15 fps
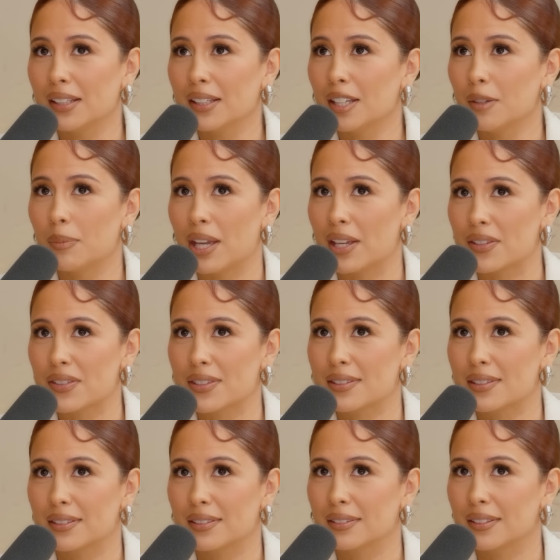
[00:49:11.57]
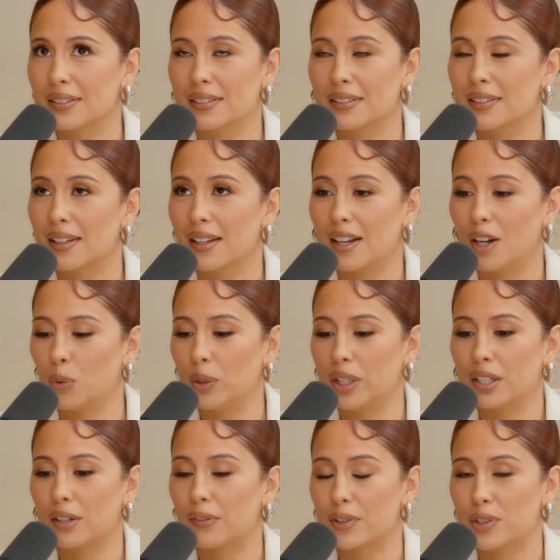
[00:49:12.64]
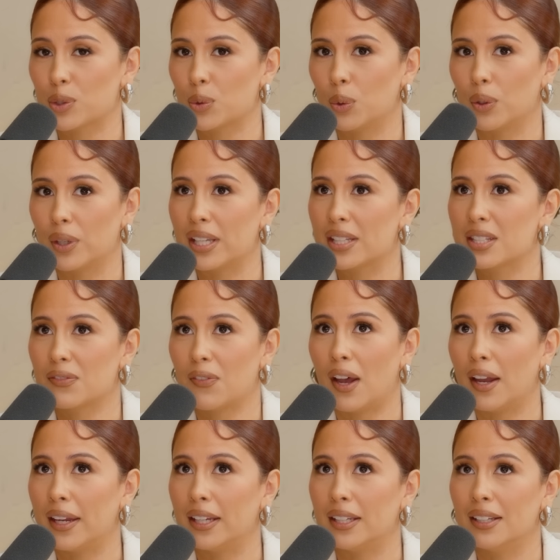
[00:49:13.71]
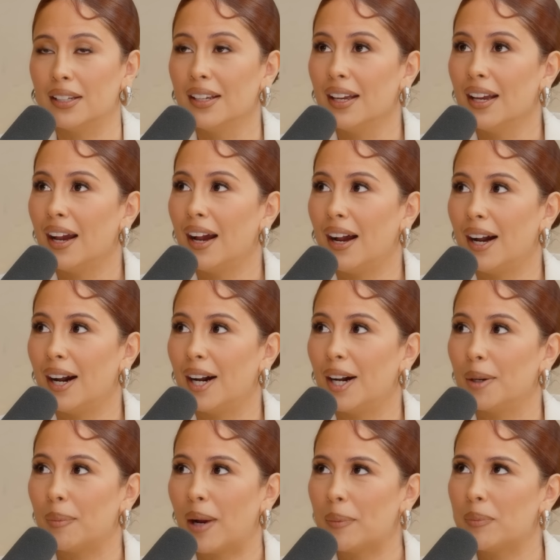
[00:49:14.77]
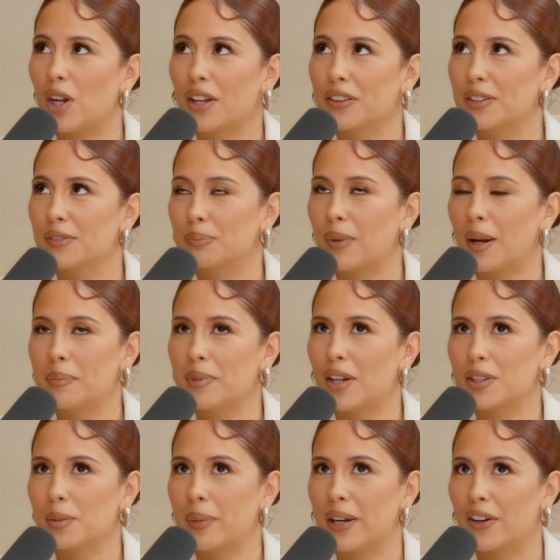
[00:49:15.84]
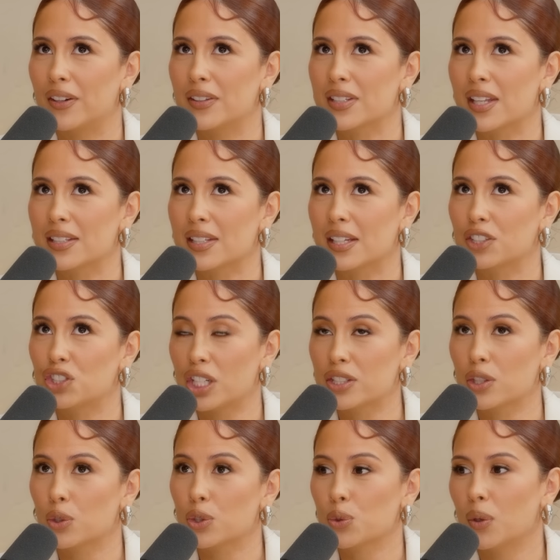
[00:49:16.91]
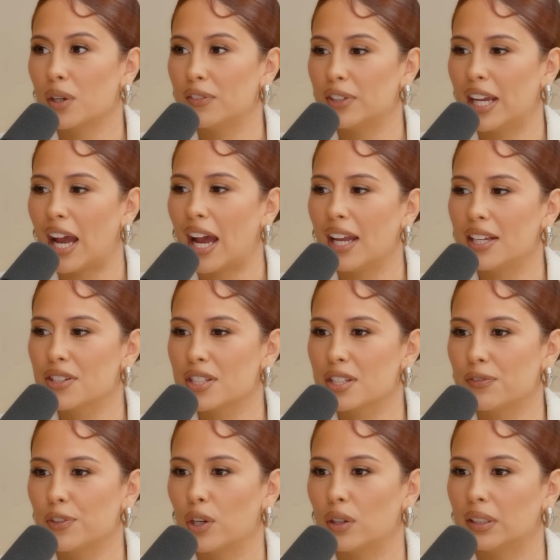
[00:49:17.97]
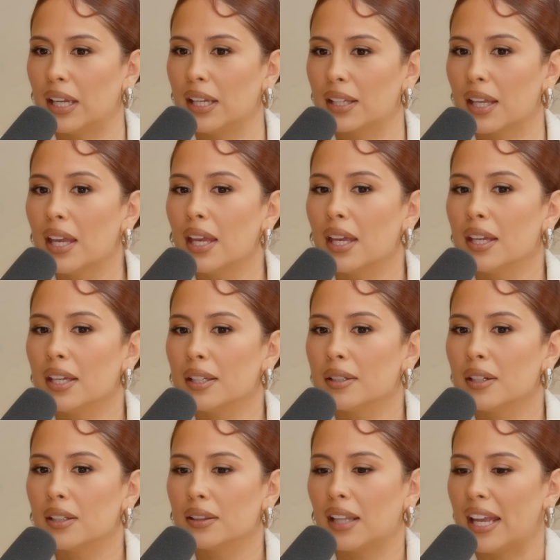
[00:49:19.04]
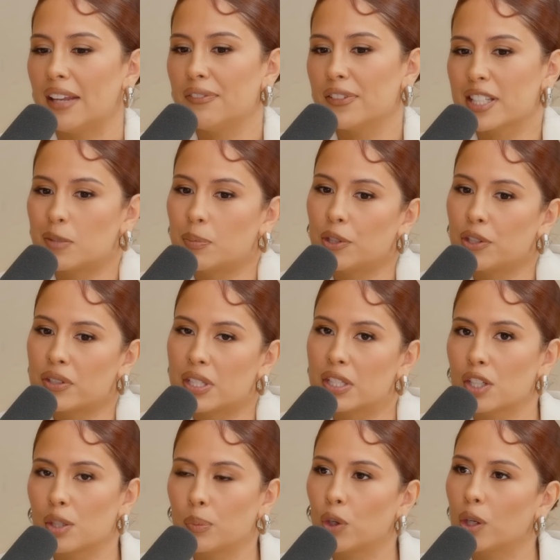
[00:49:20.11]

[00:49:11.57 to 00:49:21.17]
can miss a week off of school. It's fine. I'm not the parent that's like, she has to go to school every day. I just feel like life experiences are more